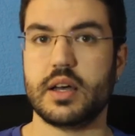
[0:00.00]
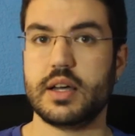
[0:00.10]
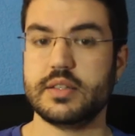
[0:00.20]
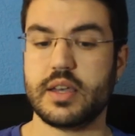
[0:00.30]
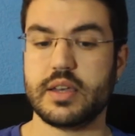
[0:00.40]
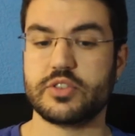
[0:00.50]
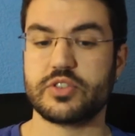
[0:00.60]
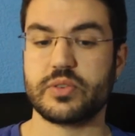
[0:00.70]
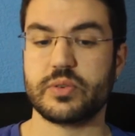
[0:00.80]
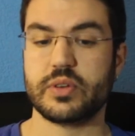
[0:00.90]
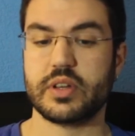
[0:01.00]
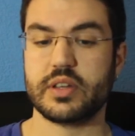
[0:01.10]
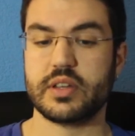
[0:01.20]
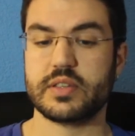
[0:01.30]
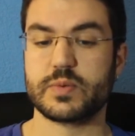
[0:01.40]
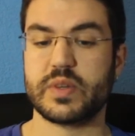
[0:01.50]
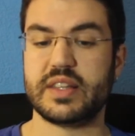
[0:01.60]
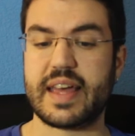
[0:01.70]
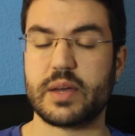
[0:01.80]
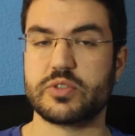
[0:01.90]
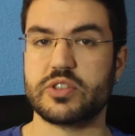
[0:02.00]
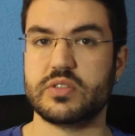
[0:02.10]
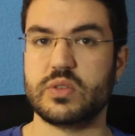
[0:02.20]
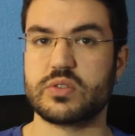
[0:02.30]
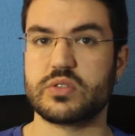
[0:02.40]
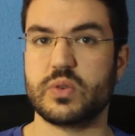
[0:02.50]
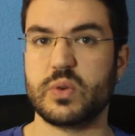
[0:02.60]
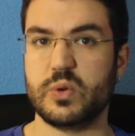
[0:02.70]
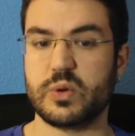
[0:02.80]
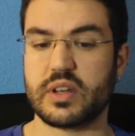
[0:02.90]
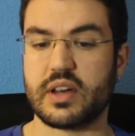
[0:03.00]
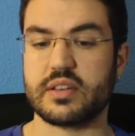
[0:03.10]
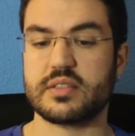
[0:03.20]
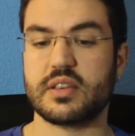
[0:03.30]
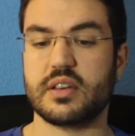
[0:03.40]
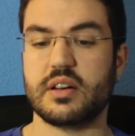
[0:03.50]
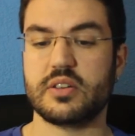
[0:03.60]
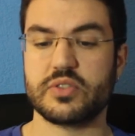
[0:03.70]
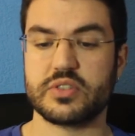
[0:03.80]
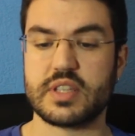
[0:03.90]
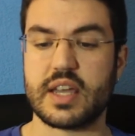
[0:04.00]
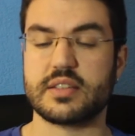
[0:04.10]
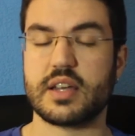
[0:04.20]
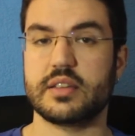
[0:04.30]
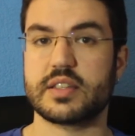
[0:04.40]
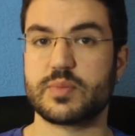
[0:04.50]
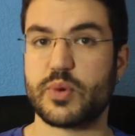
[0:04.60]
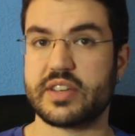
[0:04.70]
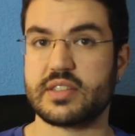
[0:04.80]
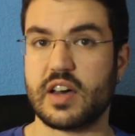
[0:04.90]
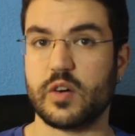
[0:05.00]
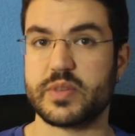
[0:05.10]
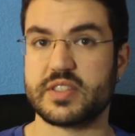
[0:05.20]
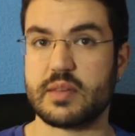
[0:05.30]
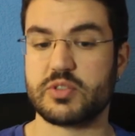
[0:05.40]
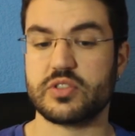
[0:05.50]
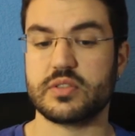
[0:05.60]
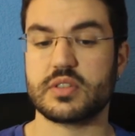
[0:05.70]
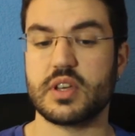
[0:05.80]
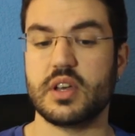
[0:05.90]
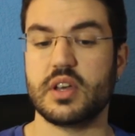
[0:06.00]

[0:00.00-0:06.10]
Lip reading: Ideational is where language is used to organize, understand and express our perceptions.